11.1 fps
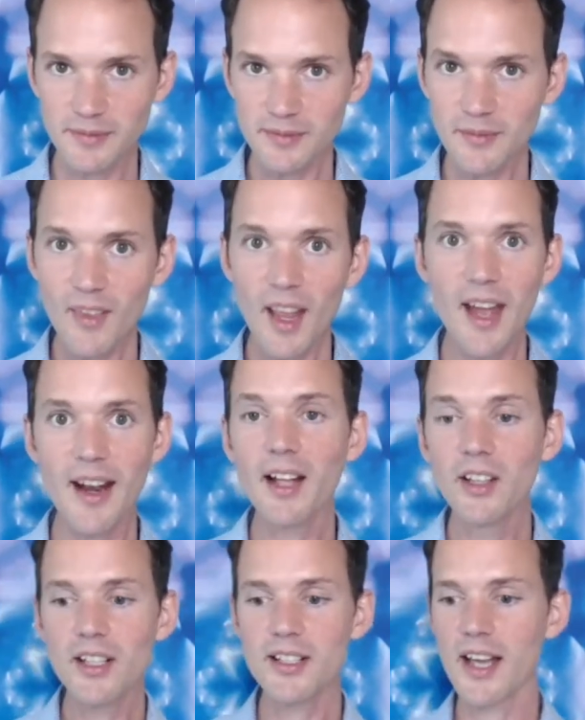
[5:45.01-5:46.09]
and I
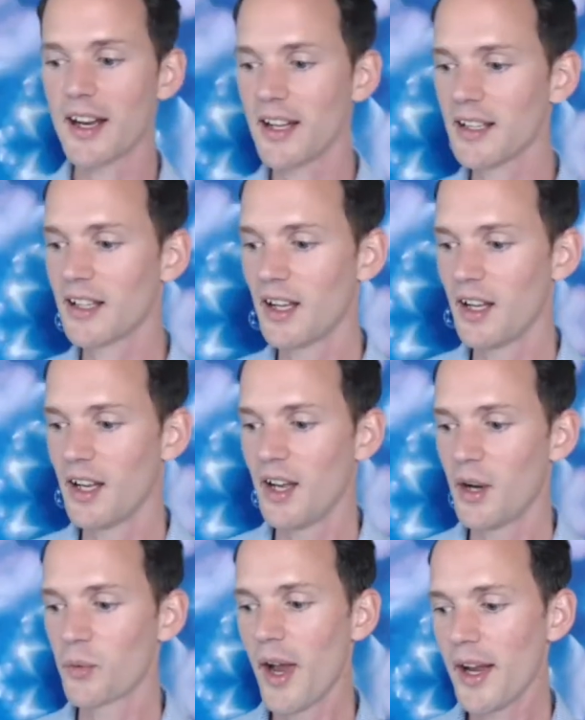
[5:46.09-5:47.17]
looked at it,
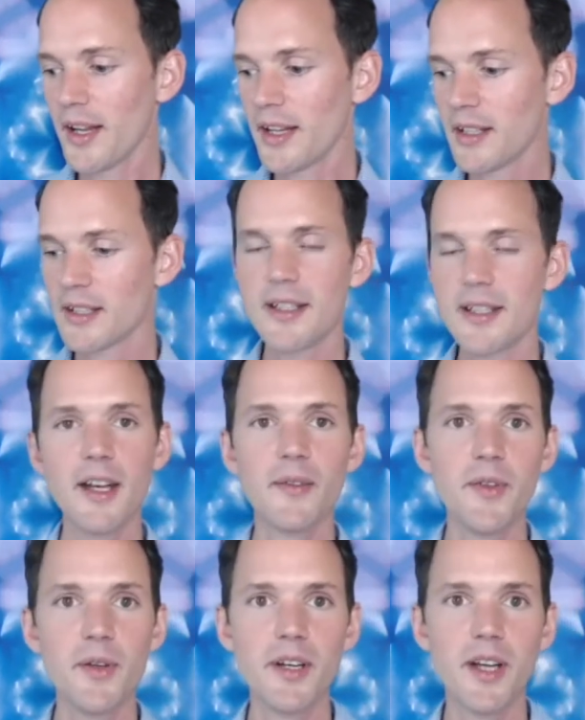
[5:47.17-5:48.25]
read it, did it a few